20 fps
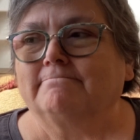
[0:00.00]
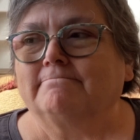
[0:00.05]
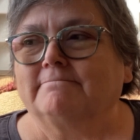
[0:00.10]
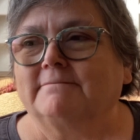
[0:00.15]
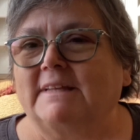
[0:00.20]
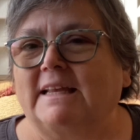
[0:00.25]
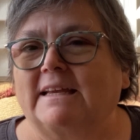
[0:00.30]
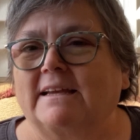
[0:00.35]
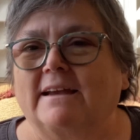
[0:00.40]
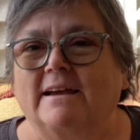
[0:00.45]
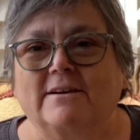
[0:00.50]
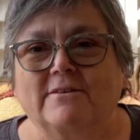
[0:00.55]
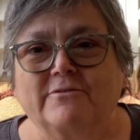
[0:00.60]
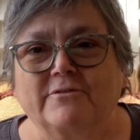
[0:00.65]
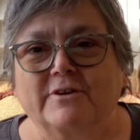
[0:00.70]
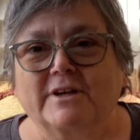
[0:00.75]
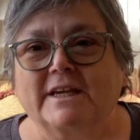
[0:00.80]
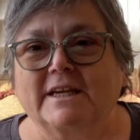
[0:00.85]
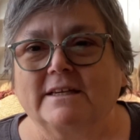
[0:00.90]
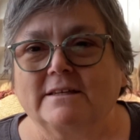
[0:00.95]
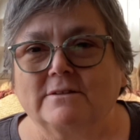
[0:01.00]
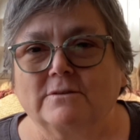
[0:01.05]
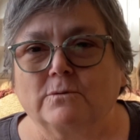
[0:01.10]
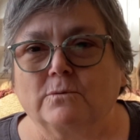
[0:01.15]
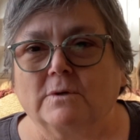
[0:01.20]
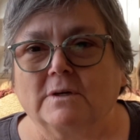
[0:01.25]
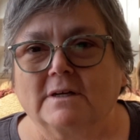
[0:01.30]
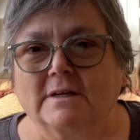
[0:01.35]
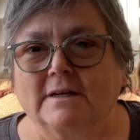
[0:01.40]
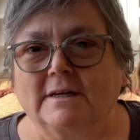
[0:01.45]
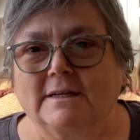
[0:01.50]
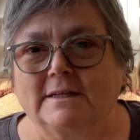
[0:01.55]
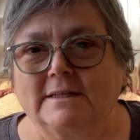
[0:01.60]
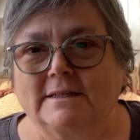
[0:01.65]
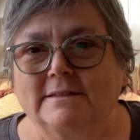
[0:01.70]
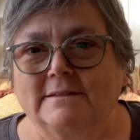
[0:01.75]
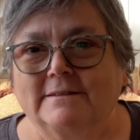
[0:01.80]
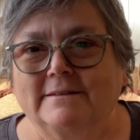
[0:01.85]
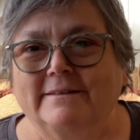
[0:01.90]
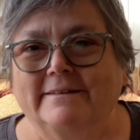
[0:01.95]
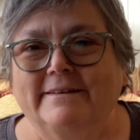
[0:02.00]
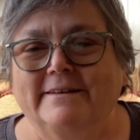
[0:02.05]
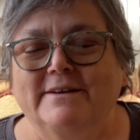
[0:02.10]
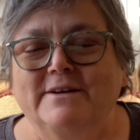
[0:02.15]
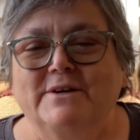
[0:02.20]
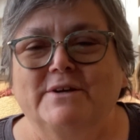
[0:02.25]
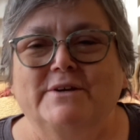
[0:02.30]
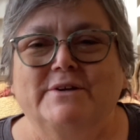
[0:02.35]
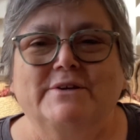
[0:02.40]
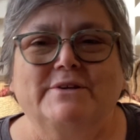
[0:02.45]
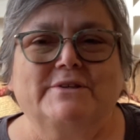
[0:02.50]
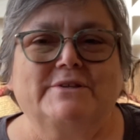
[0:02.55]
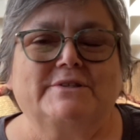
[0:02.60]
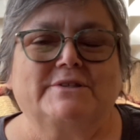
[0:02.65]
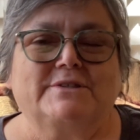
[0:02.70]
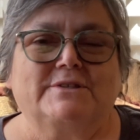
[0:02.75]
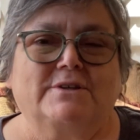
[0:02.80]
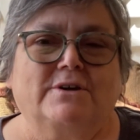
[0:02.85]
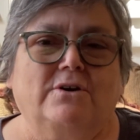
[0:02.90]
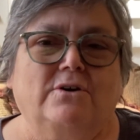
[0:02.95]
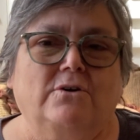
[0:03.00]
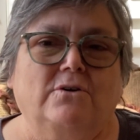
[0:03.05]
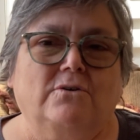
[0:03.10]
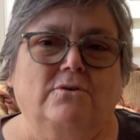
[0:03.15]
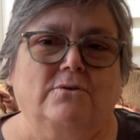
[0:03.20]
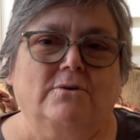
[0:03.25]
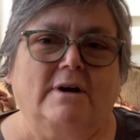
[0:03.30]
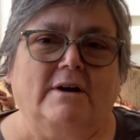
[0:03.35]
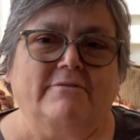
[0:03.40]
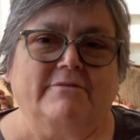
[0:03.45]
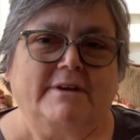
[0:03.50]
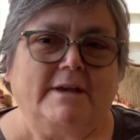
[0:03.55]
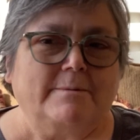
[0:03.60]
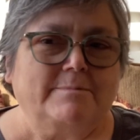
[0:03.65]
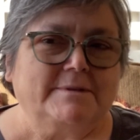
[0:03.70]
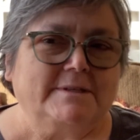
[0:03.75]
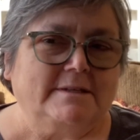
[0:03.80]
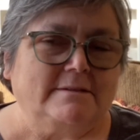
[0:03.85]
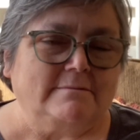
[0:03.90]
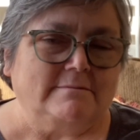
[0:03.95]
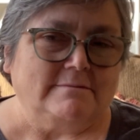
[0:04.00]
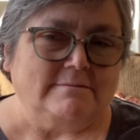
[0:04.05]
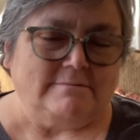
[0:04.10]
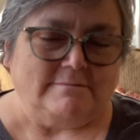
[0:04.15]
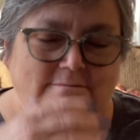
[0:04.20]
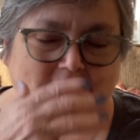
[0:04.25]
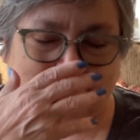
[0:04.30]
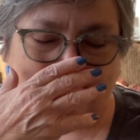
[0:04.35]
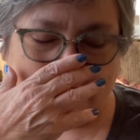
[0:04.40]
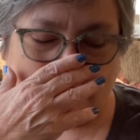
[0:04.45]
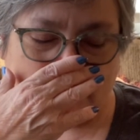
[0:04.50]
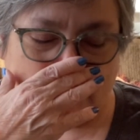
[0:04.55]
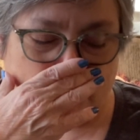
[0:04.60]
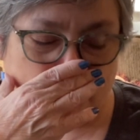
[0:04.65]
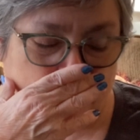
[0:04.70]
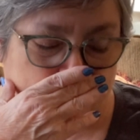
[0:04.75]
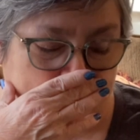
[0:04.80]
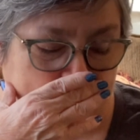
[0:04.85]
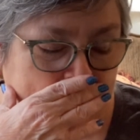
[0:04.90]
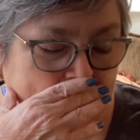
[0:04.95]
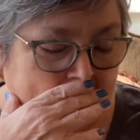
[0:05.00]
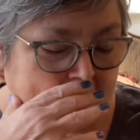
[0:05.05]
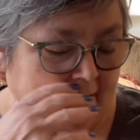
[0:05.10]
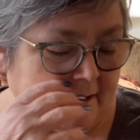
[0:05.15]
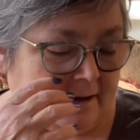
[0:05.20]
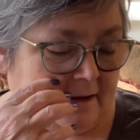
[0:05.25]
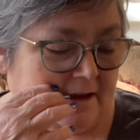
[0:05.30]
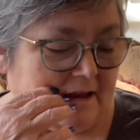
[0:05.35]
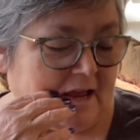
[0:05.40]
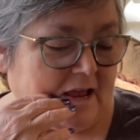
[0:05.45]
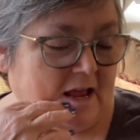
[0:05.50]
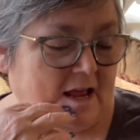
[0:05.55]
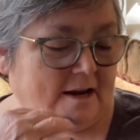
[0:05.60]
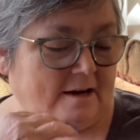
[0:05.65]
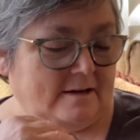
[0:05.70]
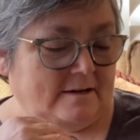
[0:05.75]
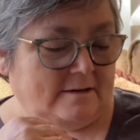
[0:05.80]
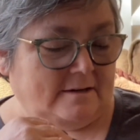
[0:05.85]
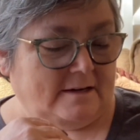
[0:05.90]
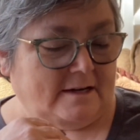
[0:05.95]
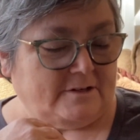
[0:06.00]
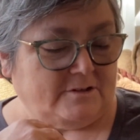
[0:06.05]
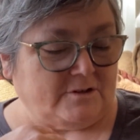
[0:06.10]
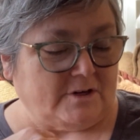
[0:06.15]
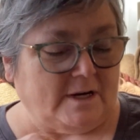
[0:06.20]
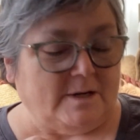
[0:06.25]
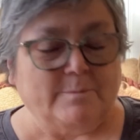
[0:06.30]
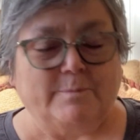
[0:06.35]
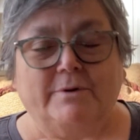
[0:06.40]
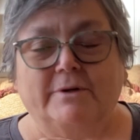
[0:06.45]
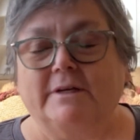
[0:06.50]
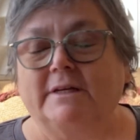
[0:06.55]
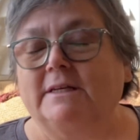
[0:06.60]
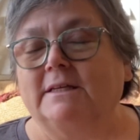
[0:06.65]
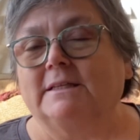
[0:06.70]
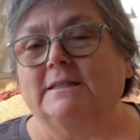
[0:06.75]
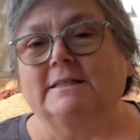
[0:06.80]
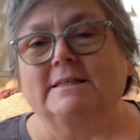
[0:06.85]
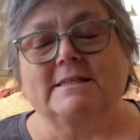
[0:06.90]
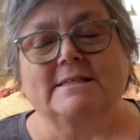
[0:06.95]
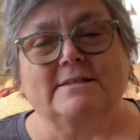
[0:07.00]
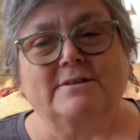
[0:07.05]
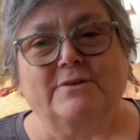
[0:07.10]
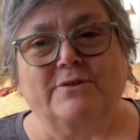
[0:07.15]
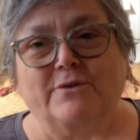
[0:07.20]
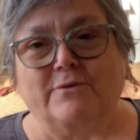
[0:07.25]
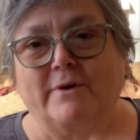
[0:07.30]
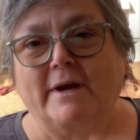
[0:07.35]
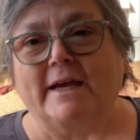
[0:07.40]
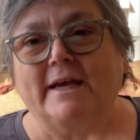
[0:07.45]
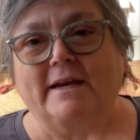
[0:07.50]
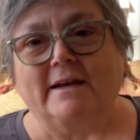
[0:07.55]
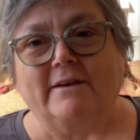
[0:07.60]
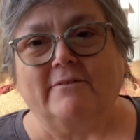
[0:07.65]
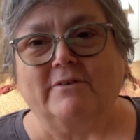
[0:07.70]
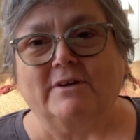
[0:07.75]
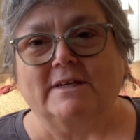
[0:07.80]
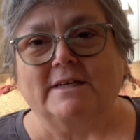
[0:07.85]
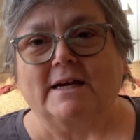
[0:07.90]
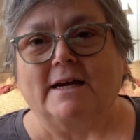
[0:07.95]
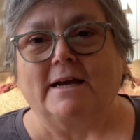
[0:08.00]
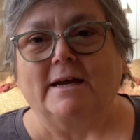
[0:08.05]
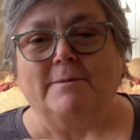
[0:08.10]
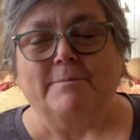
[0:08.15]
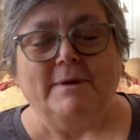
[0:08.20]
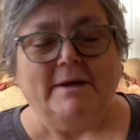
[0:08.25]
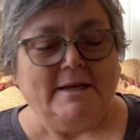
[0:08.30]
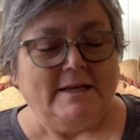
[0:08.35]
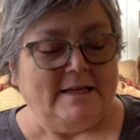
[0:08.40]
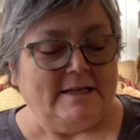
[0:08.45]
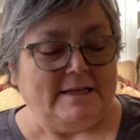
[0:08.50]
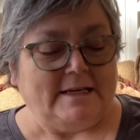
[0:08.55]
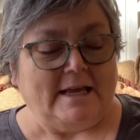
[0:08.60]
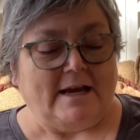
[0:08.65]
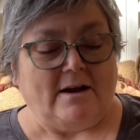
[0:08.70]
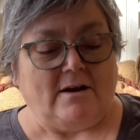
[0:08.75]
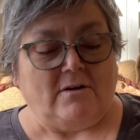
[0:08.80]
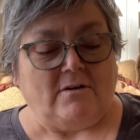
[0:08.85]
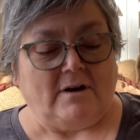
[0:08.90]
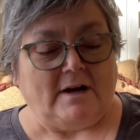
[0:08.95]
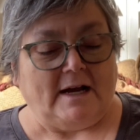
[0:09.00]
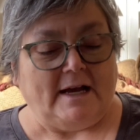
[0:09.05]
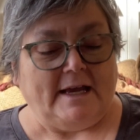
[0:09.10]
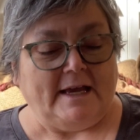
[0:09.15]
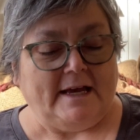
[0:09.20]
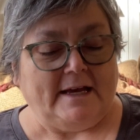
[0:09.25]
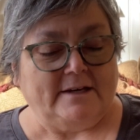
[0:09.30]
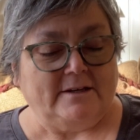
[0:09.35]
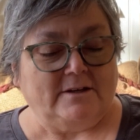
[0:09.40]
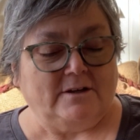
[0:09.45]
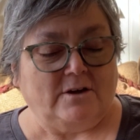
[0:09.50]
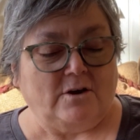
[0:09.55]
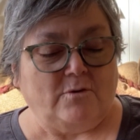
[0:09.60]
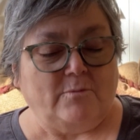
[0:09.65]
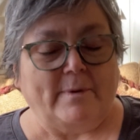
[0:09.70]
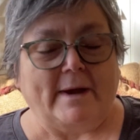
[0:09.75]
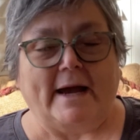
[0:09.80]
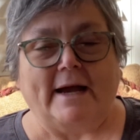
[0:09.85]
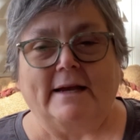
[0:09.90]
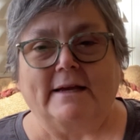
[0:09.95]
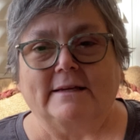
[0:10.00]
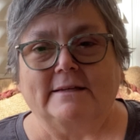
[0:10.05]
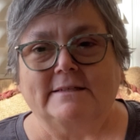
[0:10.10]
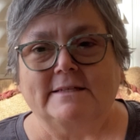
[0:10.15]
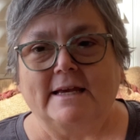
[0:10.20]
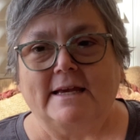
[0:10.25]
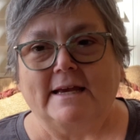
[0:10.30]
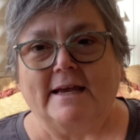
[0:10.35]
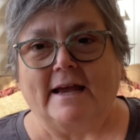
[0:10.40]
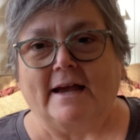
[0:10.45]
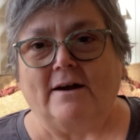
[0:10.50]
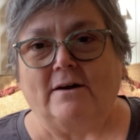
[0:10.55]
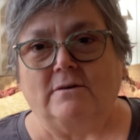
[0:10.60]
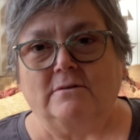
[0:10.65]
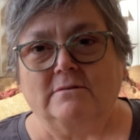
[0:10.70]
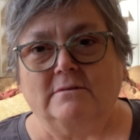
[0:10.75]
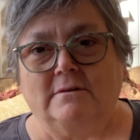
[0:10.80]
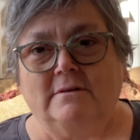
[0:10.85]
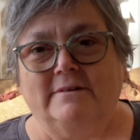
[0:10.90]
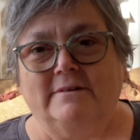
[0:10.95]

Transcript: I kind of forget to work on it. So I've kept it nearby and I try to put in at least a thread every time. Now, I had to go back and take out